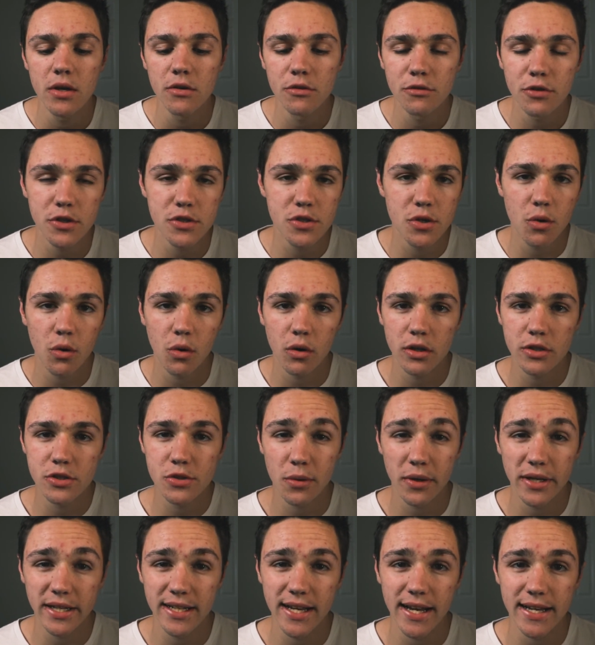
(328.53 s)
first quarter
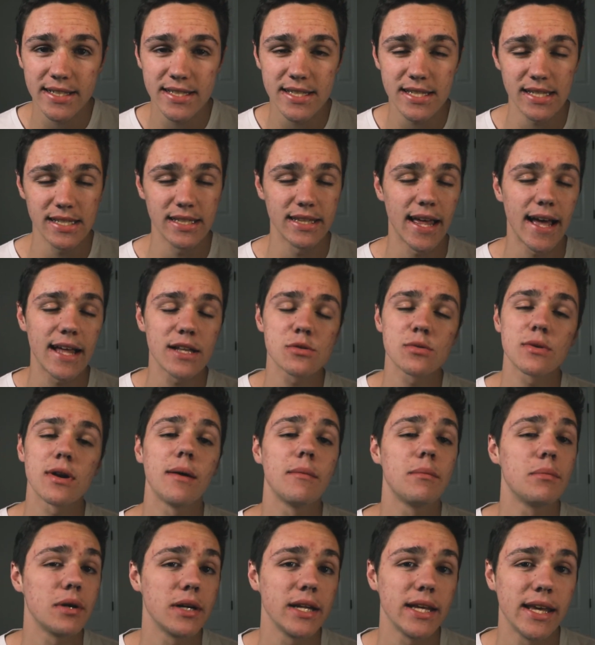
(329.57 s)
2019, that's what
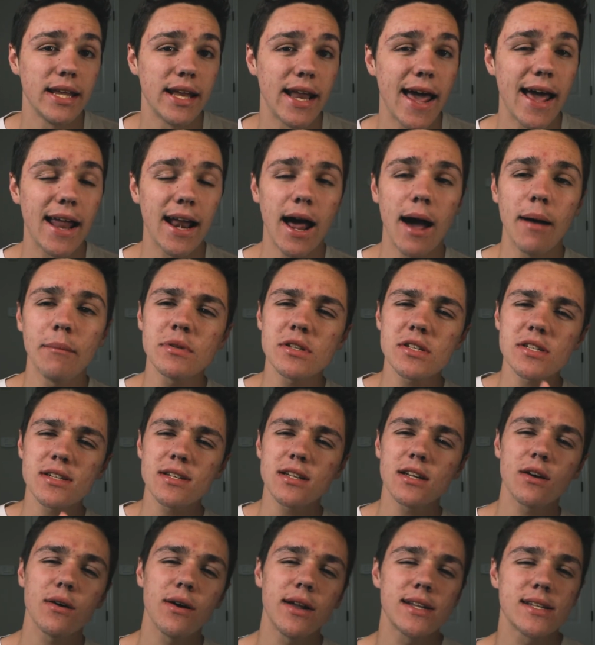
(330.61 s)
I'm putting it at. I'm just
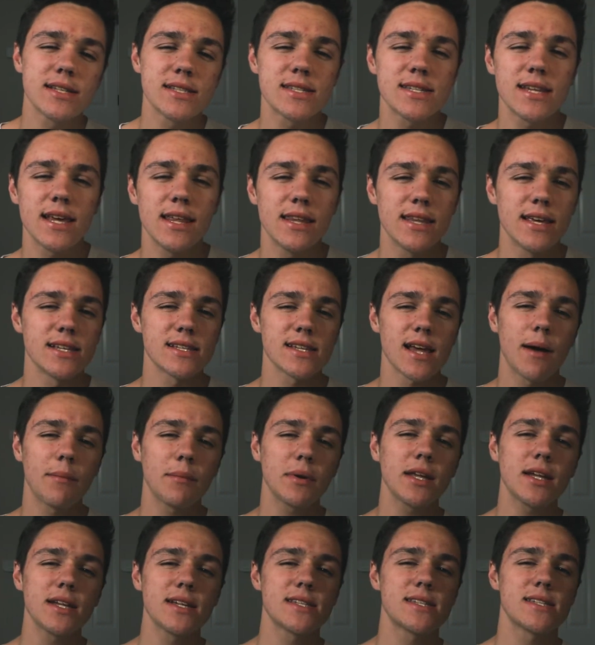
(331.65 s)
gonna go ahead and say this. I'm
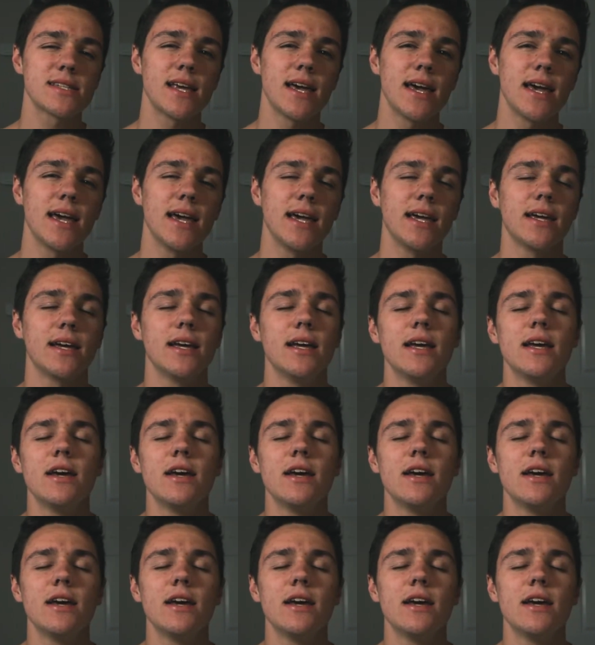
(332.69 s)
gonna say